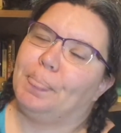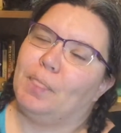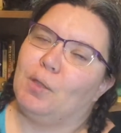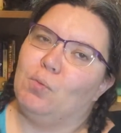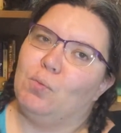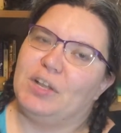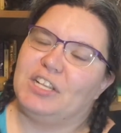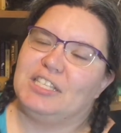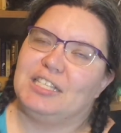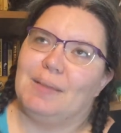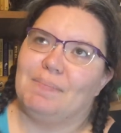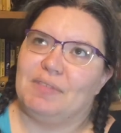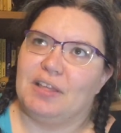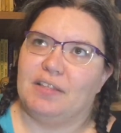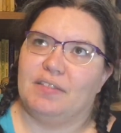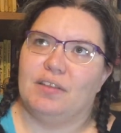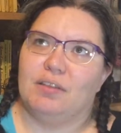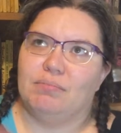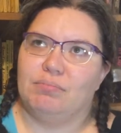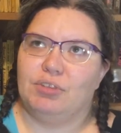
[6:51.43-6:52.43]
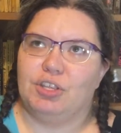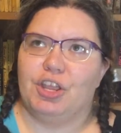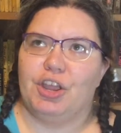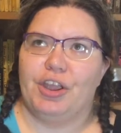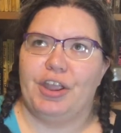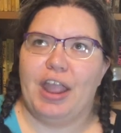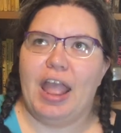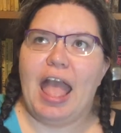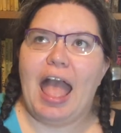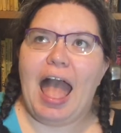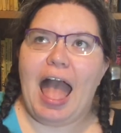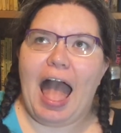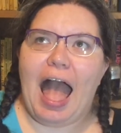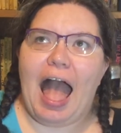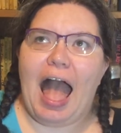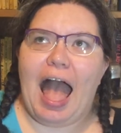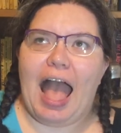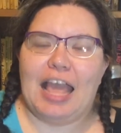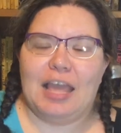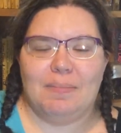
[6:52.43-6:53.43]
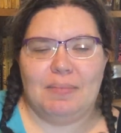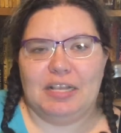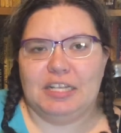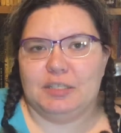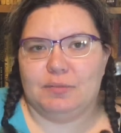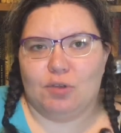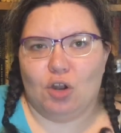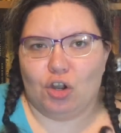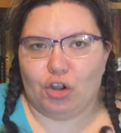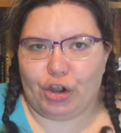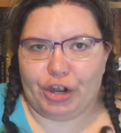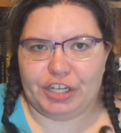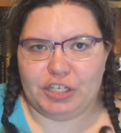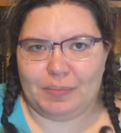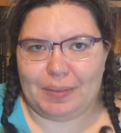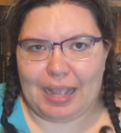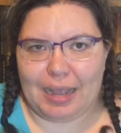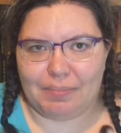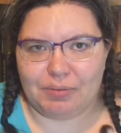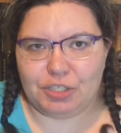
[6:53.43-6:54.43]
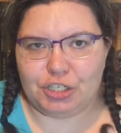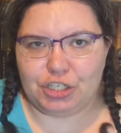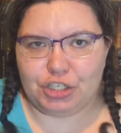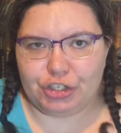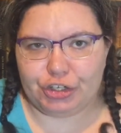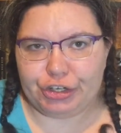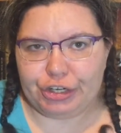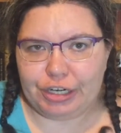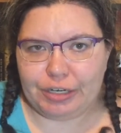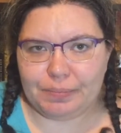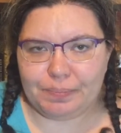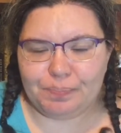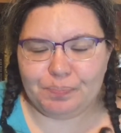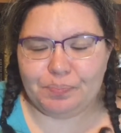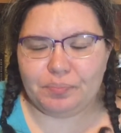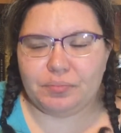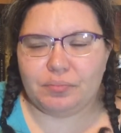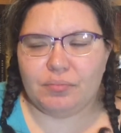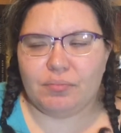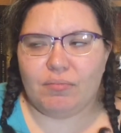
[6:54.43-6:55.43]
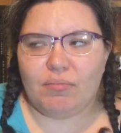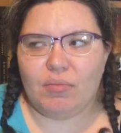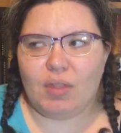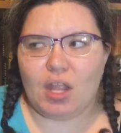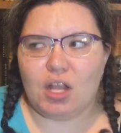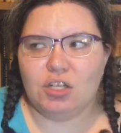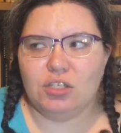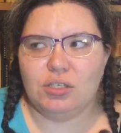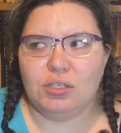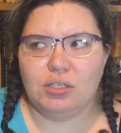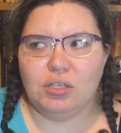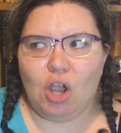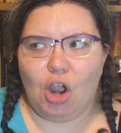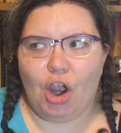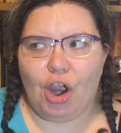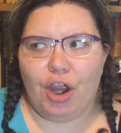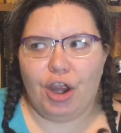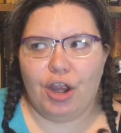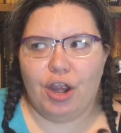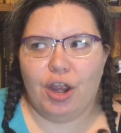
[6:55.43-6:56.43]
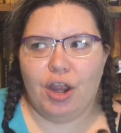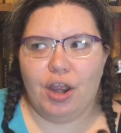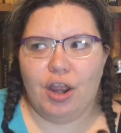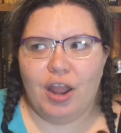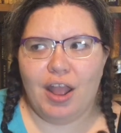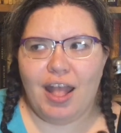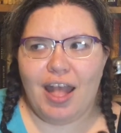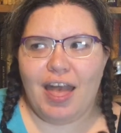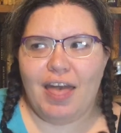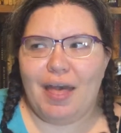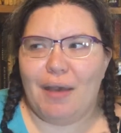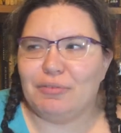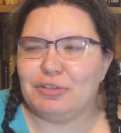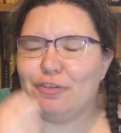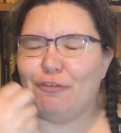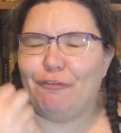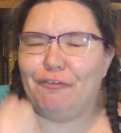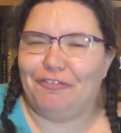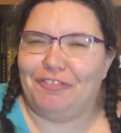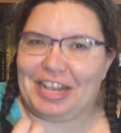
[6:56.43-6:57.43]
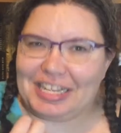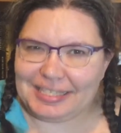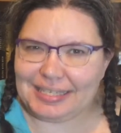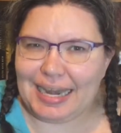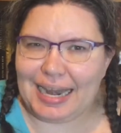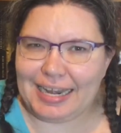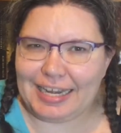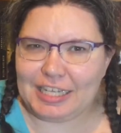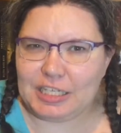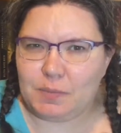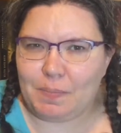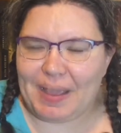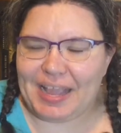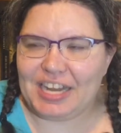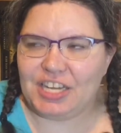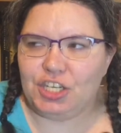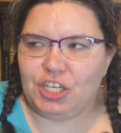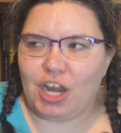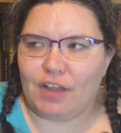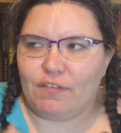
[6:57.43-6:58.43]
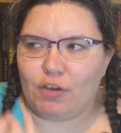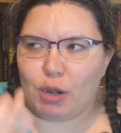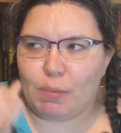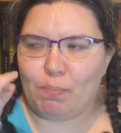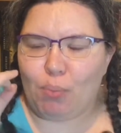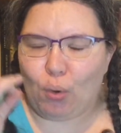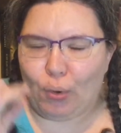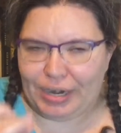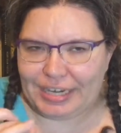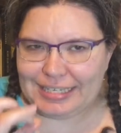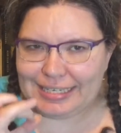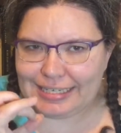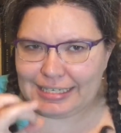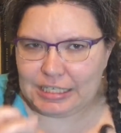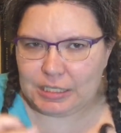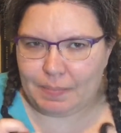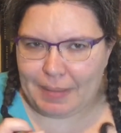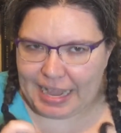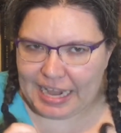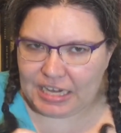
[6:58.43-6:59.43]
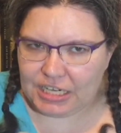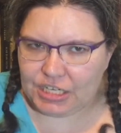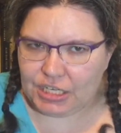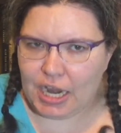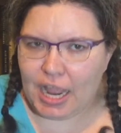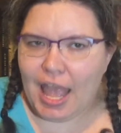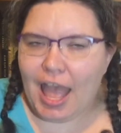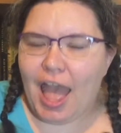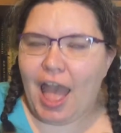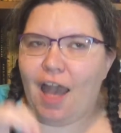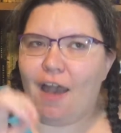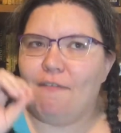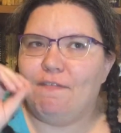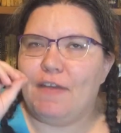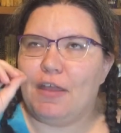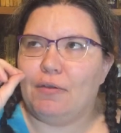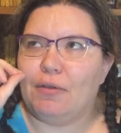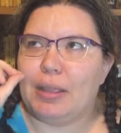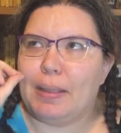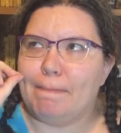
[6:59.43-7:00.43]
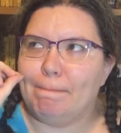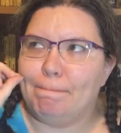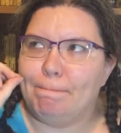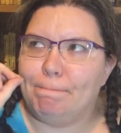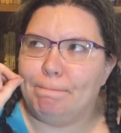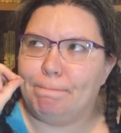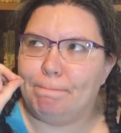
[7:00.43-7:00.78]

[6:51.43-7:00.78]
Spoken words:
which is something that, you know, Amy is not going to be able to do. So that was a fascinating speech, a very pointed speech, a very